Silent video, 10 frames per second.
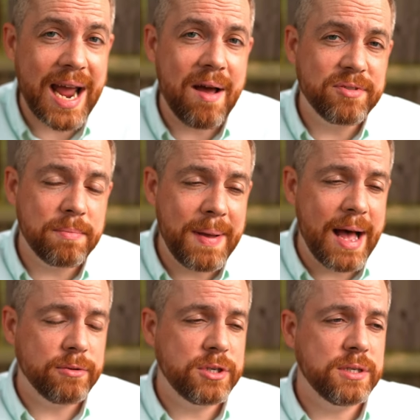I have some
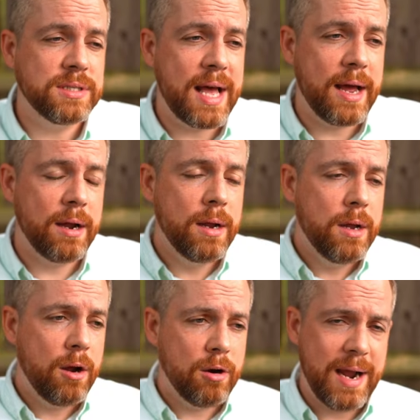pouches that
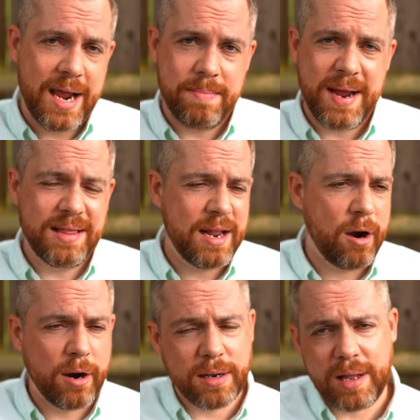are handmade that
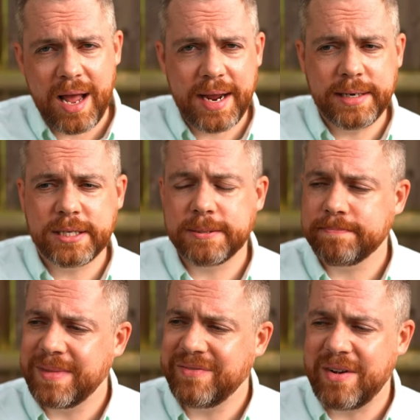aren't lined.
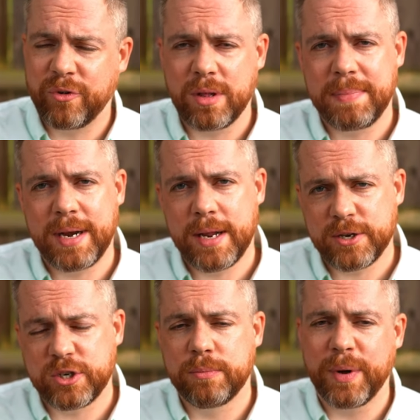They've never really been an
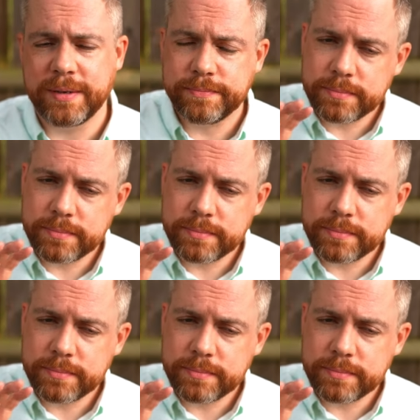issue, but